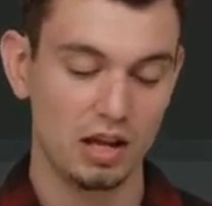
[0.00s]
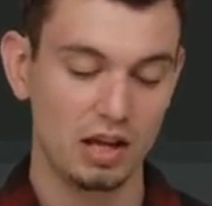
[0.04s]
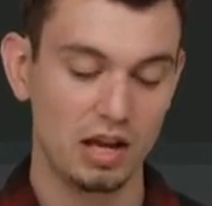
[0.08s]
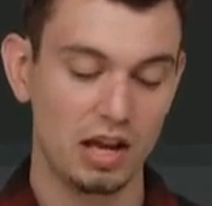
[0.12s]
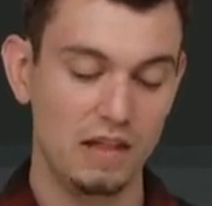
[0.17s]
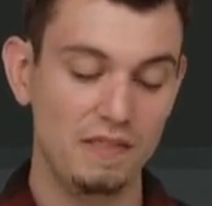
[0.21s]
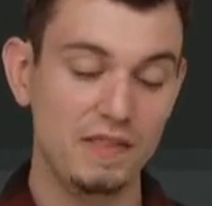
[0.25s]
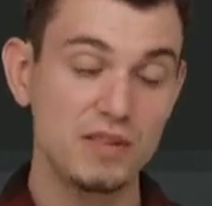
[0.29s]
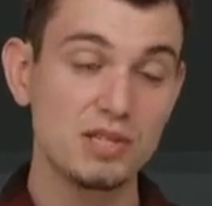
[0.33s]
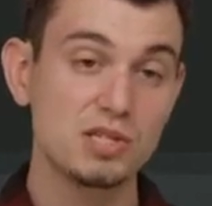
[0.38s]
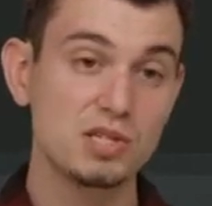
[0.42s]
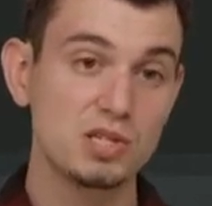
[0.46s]

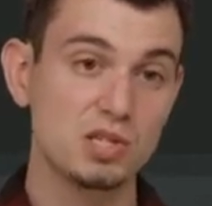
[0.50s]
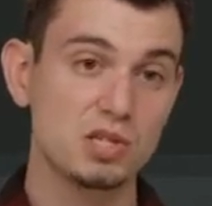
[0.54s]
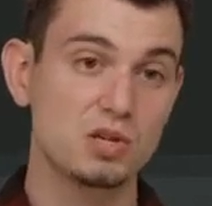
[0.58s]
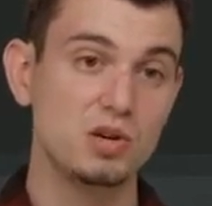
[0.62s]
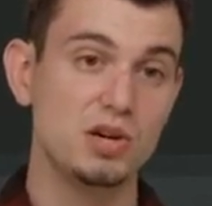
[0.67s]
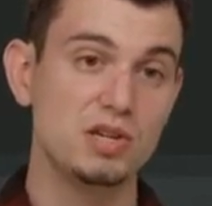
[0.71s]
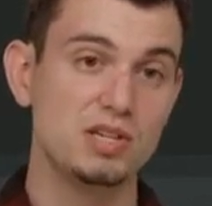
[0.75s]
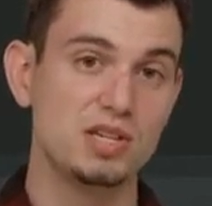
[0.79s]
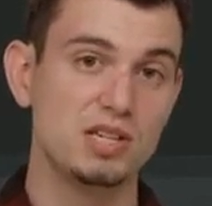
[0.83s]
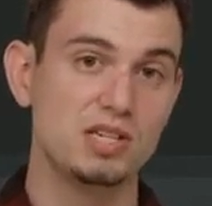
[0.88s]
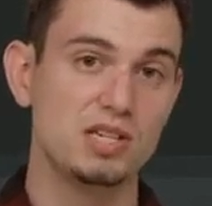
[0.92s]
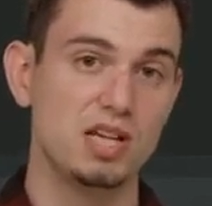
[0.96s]
And this is
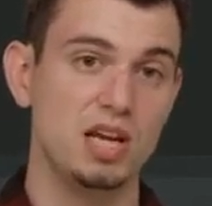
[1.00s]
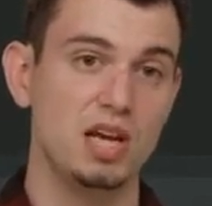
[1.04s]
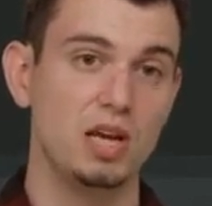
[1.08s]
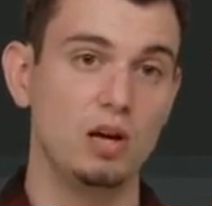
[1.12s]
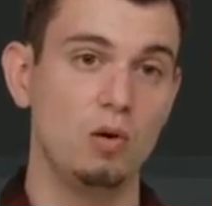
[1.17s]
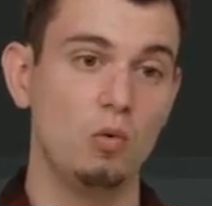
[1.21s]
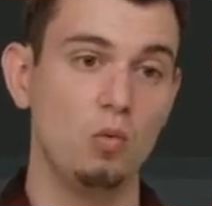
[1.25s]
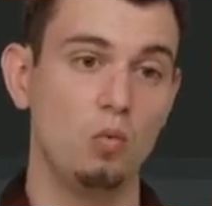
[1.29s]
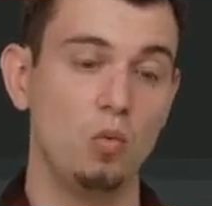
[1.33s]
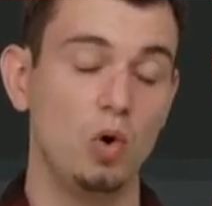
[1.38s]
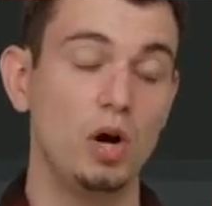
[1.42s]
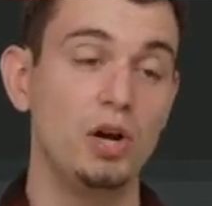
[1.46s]
going to
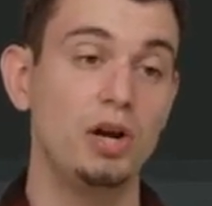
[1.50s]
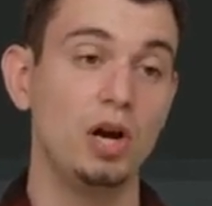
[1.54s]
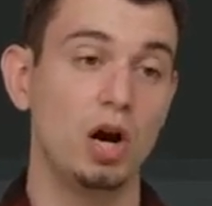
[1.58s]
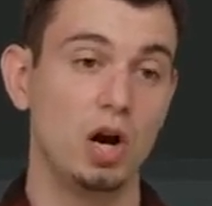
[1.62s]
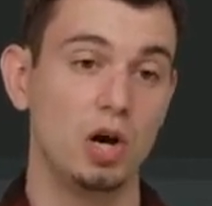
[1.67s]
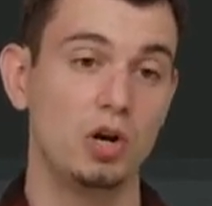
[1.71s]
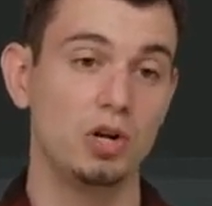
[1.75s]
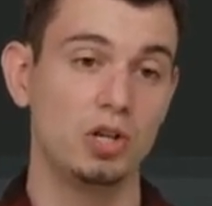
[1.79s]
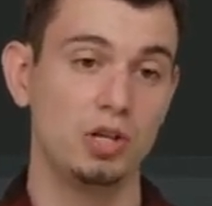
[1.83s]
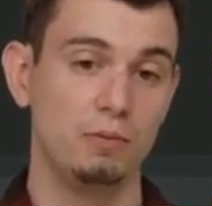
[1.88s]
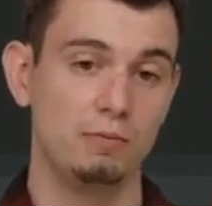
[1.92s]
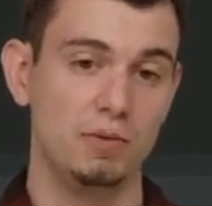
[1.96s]
take one
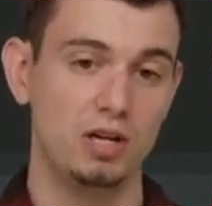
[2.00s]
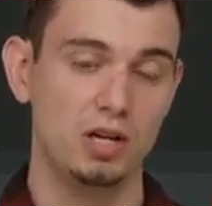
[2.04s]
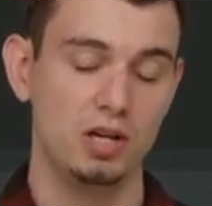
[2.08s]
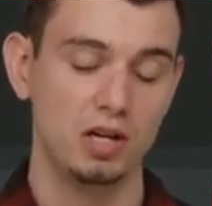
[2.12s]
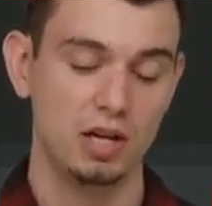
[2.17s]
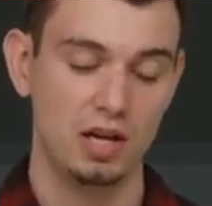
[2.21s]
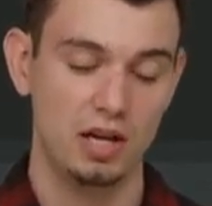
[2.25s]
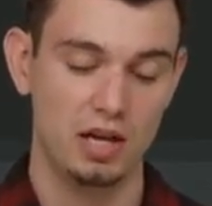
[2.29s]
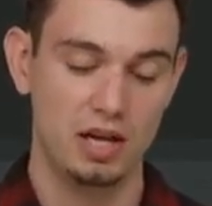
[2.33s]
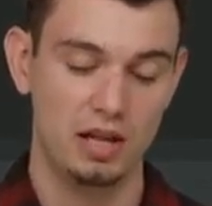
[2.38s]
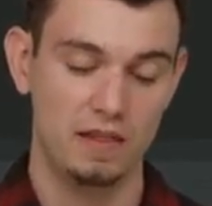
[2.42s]
argument